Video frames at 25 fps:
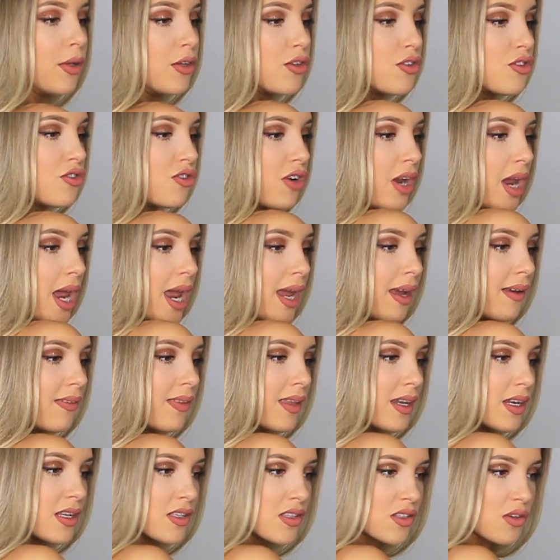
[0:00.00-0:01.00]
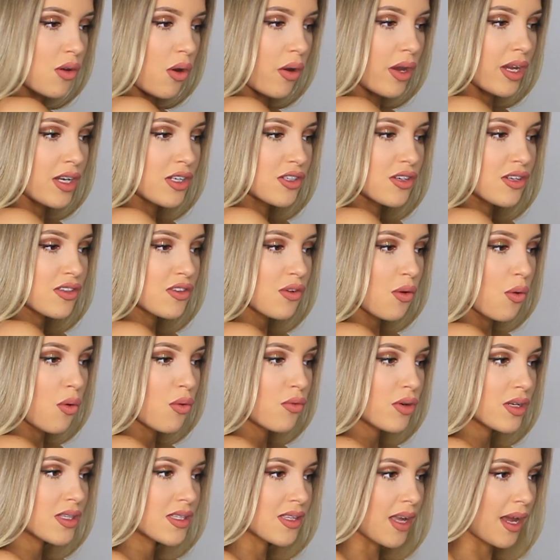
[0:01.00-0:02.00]
string, and then it's just
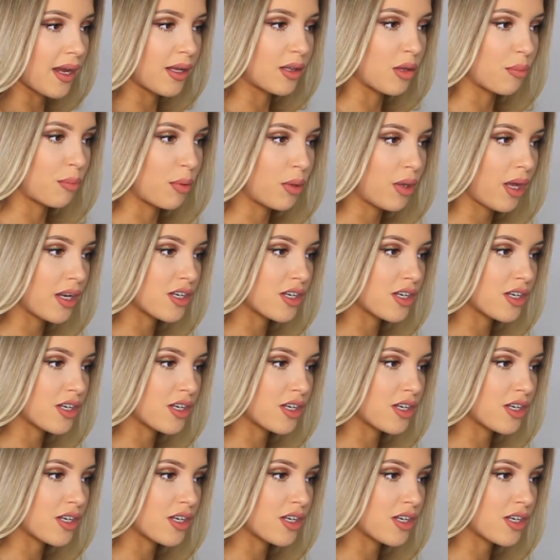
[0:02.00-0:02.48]
all recyclable.